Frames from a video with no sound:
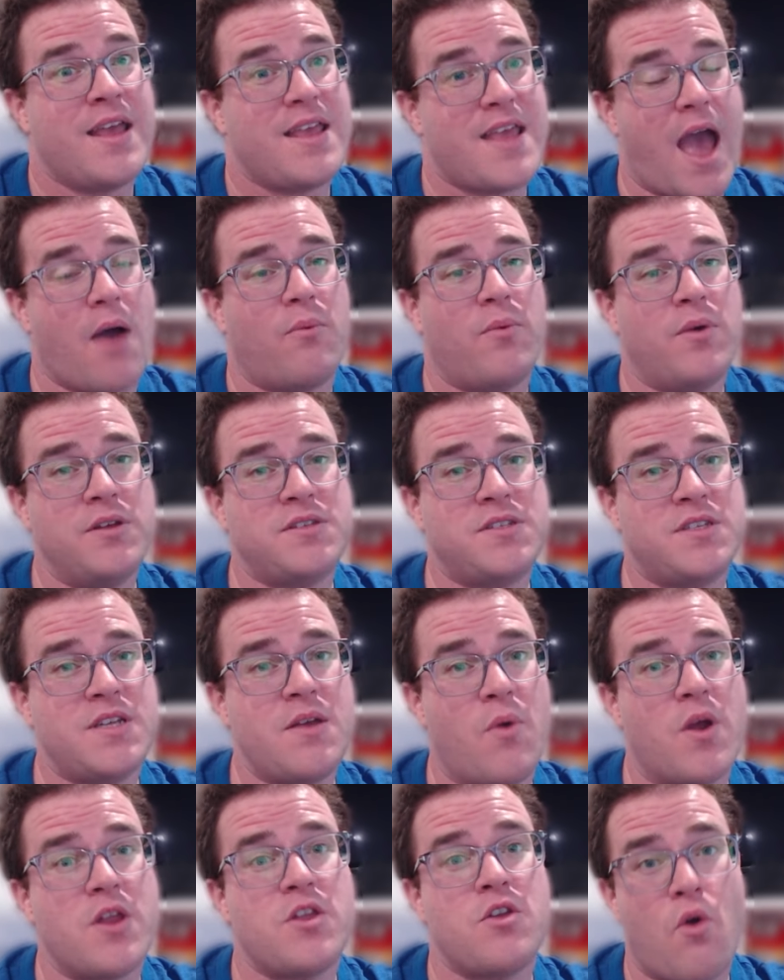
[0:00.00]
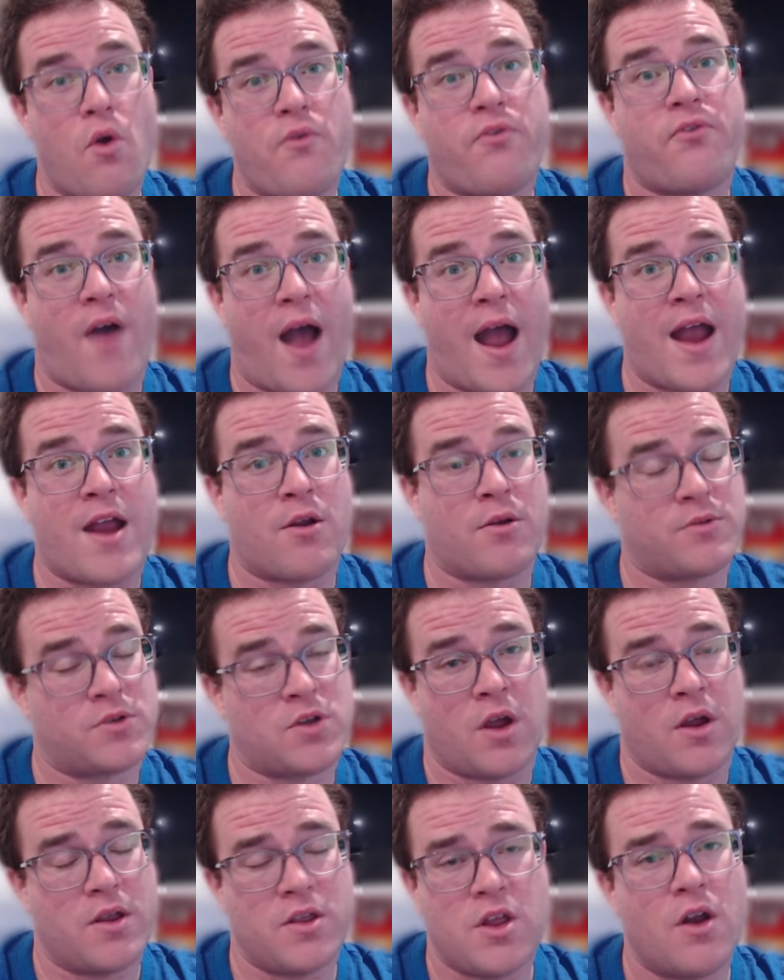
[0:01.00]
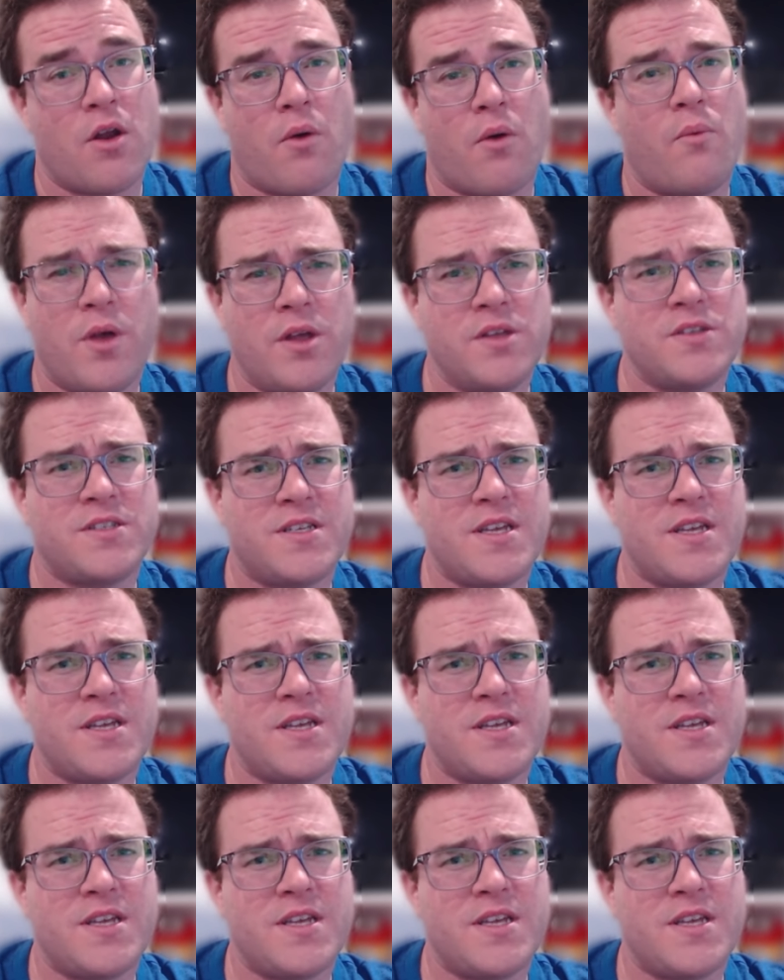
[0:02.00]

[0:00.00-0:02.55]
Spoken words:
yeah, we'll see when your fire, we'll